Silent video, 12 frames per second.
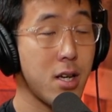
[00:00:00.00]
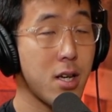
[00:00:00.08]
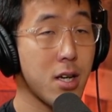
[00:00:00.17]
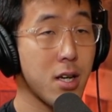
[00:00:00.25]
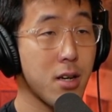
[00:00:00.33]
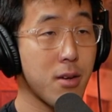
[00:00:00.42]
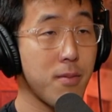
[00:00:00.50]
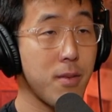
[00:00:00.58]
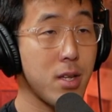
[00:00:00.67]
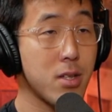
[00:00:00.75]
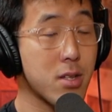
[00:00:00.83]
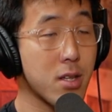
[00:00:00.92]
um,
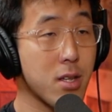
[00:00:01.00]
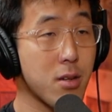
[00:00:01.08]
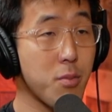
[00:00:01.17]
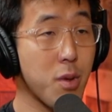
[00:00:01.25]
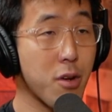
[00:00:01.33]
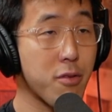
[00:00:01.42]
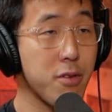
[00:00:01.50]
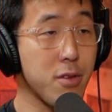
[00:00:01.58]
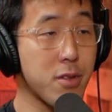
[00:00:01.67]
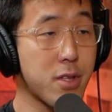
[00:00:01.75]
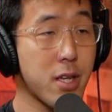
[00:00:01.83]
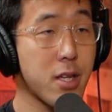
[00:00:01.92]
it's a beautiful
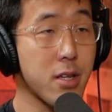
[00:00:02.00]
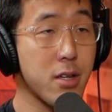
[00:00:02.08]
scene.